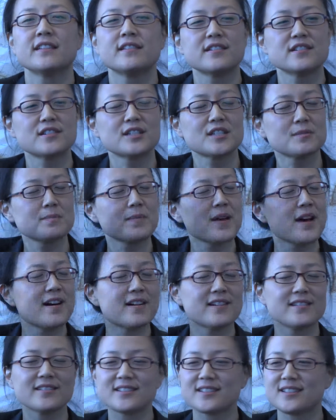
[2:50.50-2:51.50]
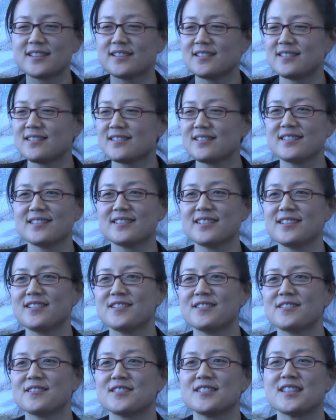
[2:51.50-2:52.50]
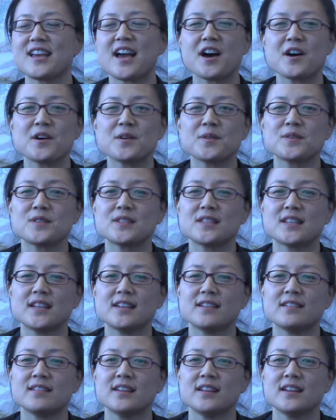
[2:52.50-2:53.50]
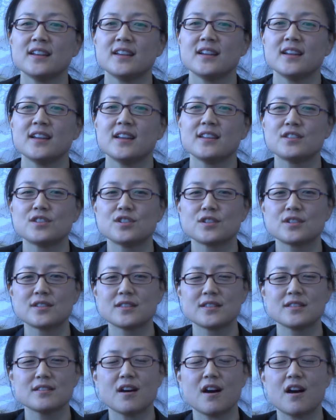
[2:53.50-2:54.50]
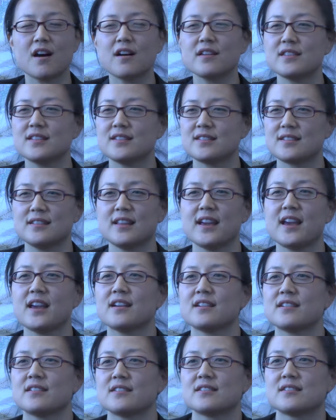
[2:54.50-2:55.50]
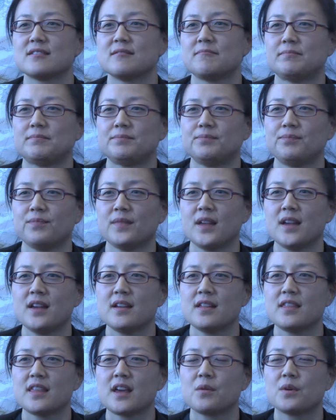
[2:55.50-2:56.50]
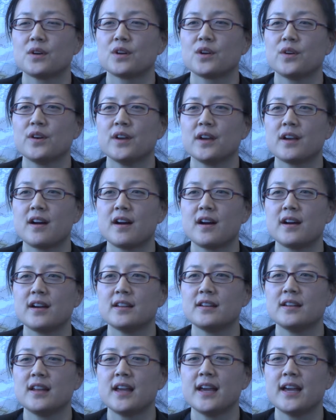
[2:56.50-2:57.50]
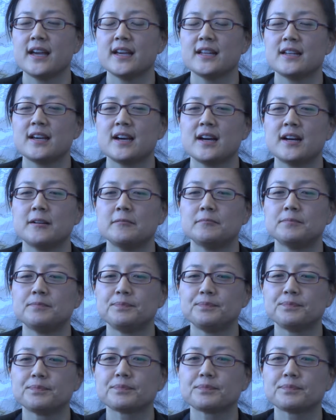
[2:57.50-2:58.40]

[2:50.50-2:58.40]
There's smells and sounds, and it's just all these layers that were going on, and